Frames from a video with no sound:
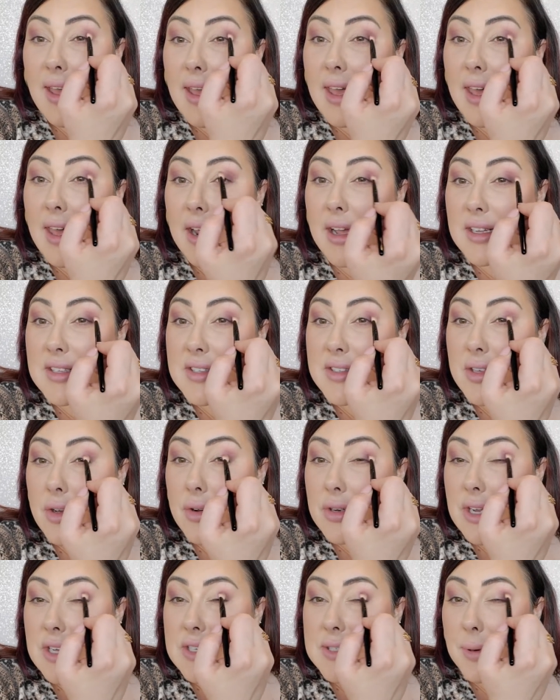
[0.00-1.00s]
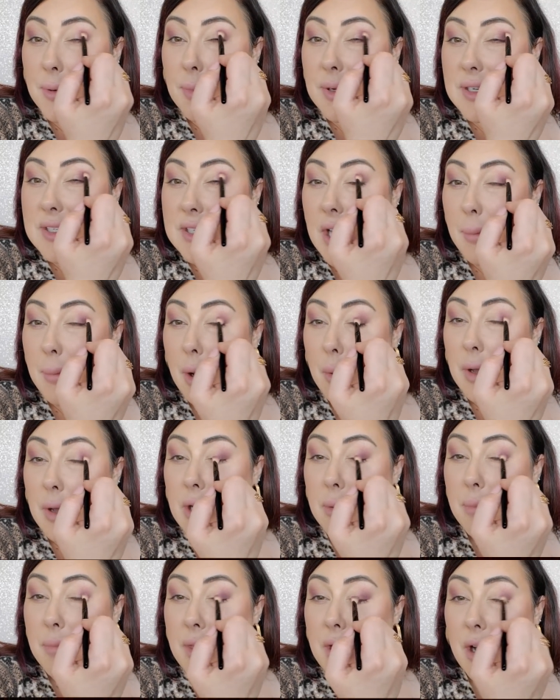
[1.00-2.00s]
And I got so desperate one time, I went
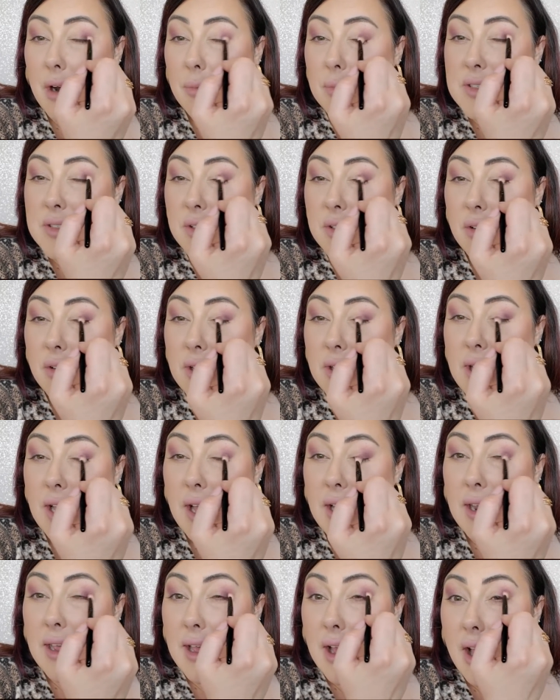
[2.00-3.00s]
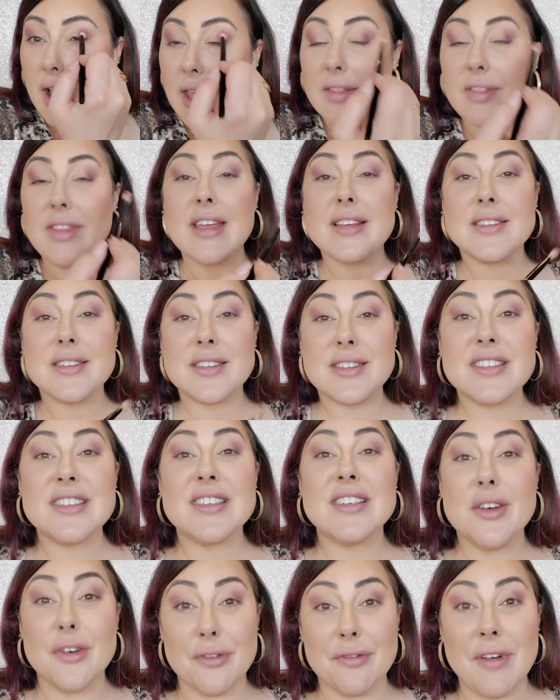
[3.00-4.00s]
up there and was literally hiding out. And they
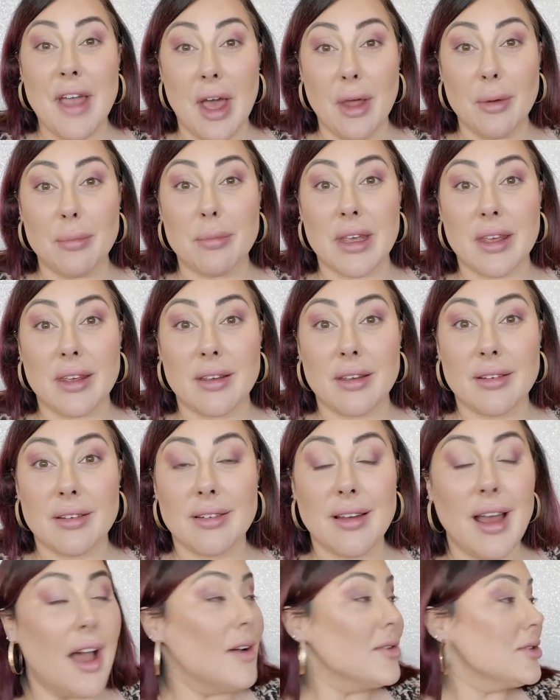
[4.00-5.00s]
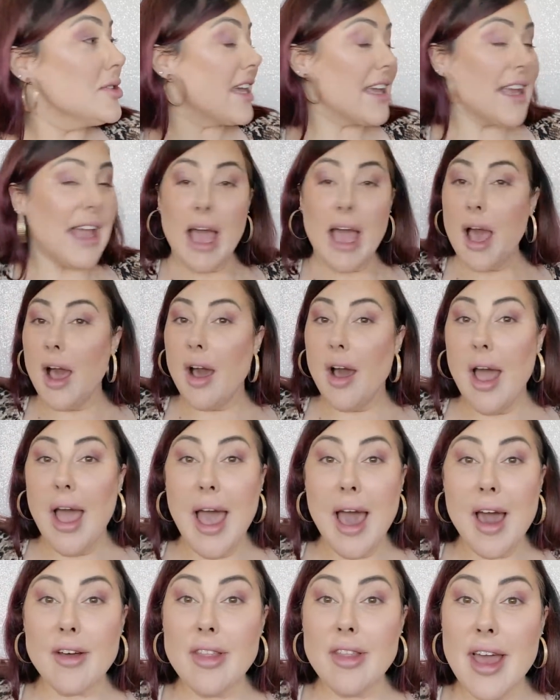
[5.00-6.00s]
still found me. I was like, how
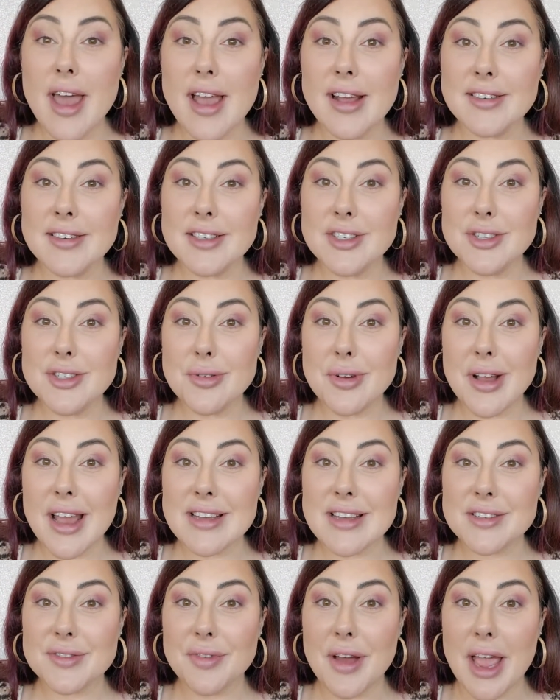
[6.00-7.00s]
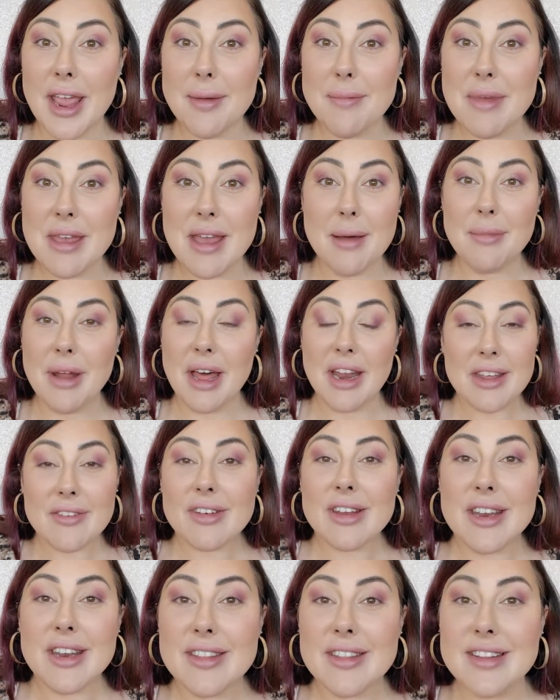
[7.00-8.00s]
the heck did you guys find me? I'm not
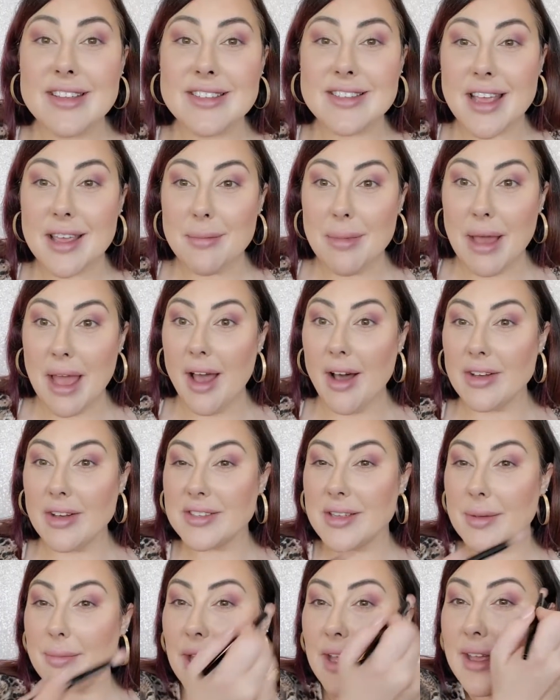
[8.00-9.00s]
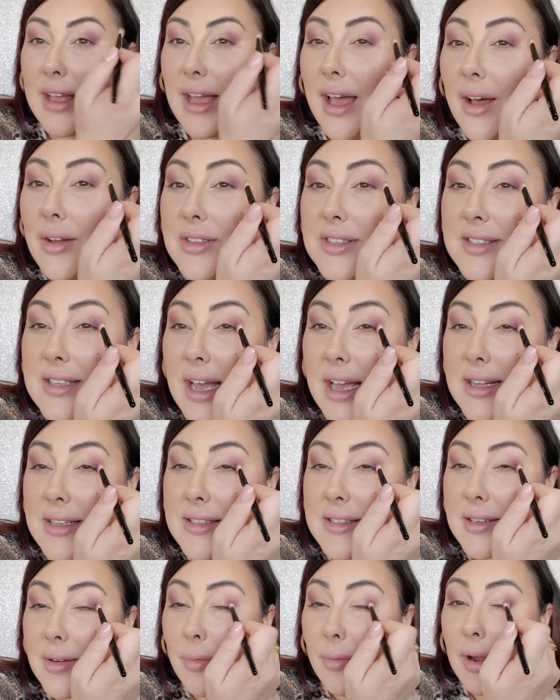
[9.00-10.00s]
even in the same house. I'm like
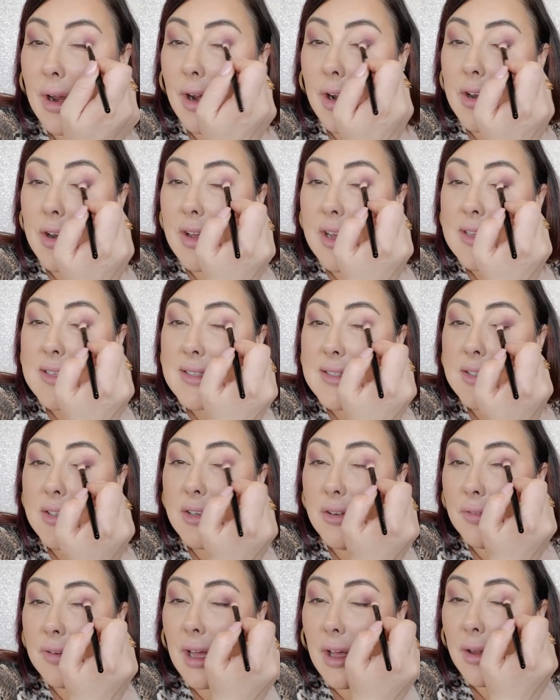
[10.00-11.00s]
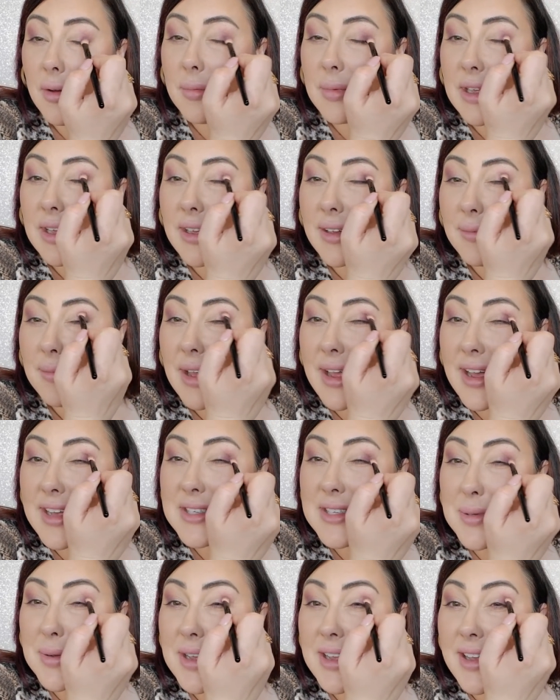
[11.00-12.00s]
outside somewhere, and you guys still found me. My
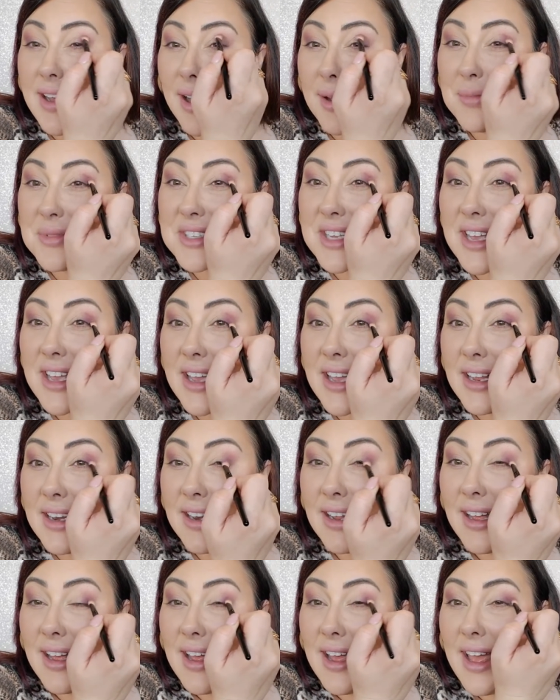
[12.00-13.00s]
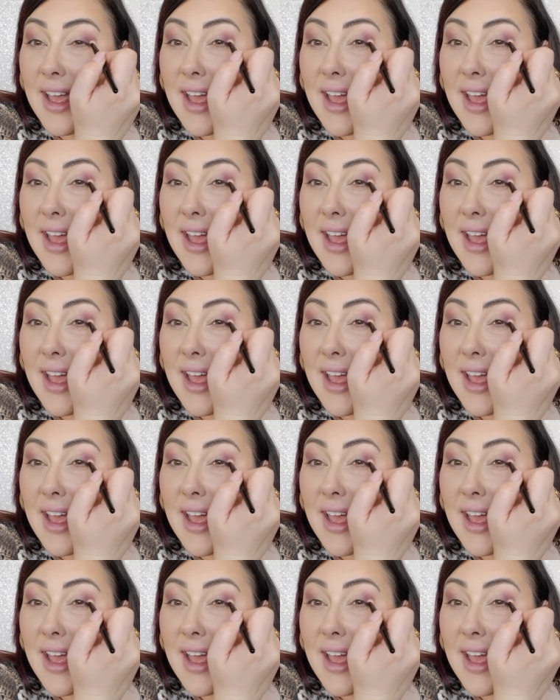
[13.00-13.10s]
husband comes in,